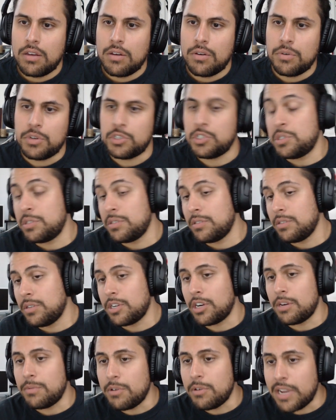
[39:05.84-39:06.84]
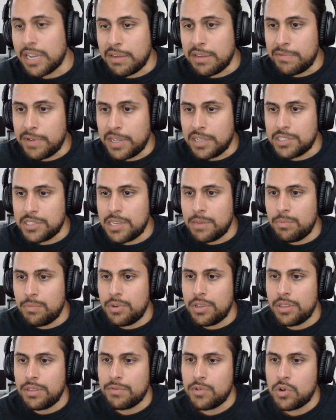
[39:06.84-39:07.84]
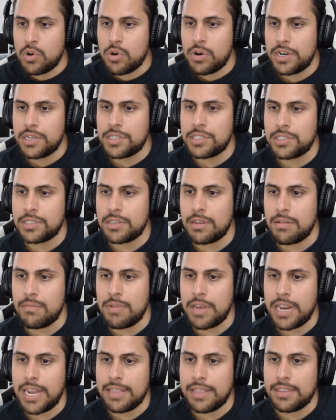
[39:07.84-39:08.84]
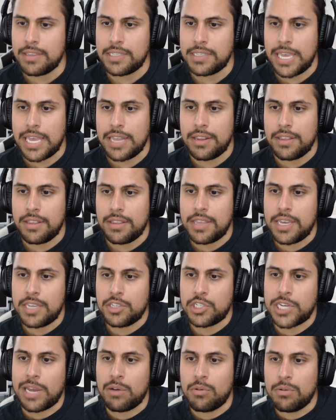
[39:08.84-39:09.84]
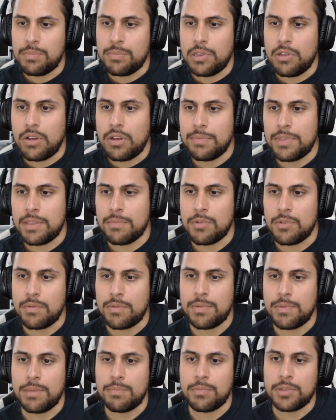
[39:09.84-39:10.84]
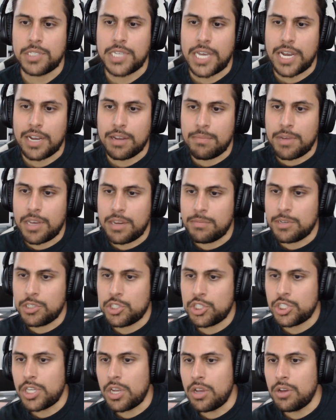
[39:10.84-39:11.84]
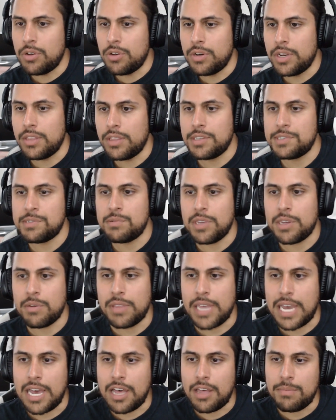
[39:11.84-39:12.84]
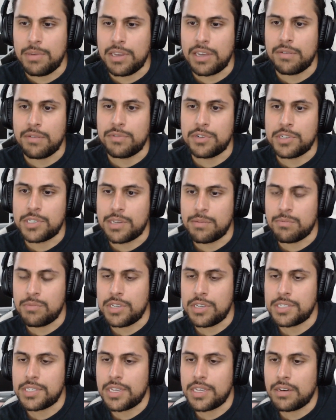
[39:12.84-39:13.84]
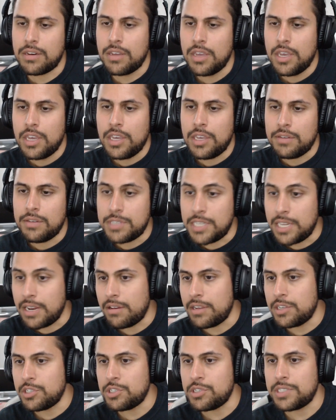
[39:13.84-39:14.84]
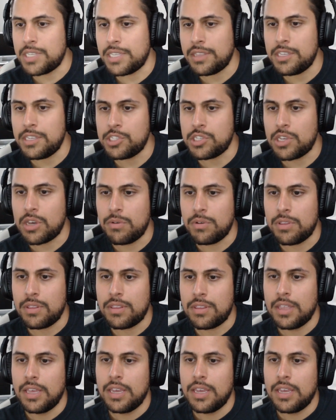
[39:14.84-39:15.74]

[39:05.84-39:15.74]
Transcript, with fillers: which Kirby Rocket follows up with, of course, but at the end of the day, chat will blow up the moment people talk about him as shown. This weekend with Albion, for some reason, you've seen how issues like these go with